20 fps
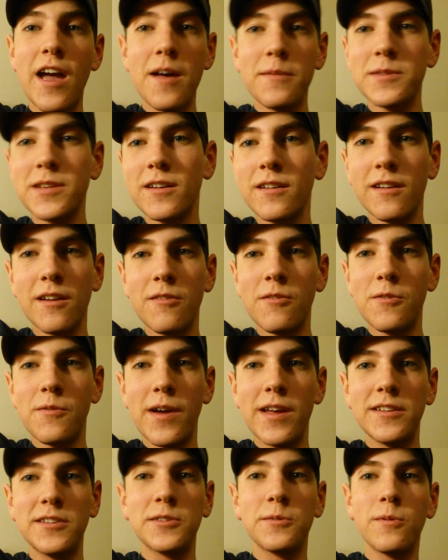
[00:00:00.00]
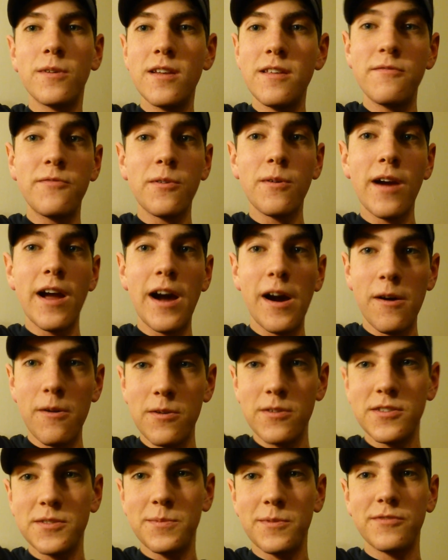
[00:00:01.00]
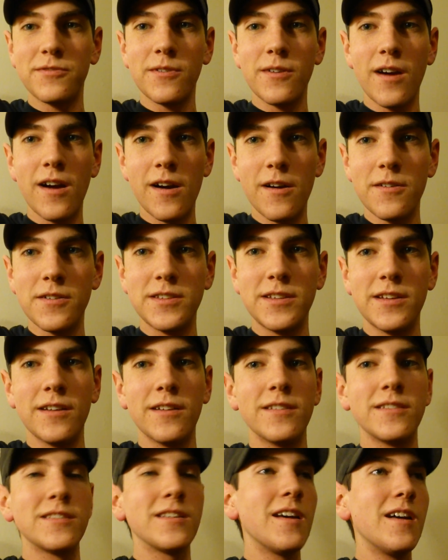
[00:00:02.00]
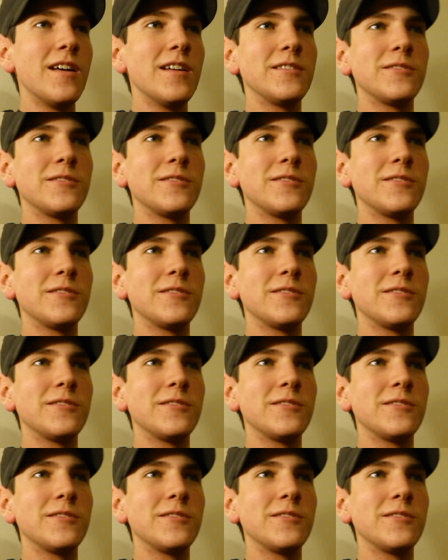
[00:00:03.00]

cap's gonna go away 24 hours before ours does.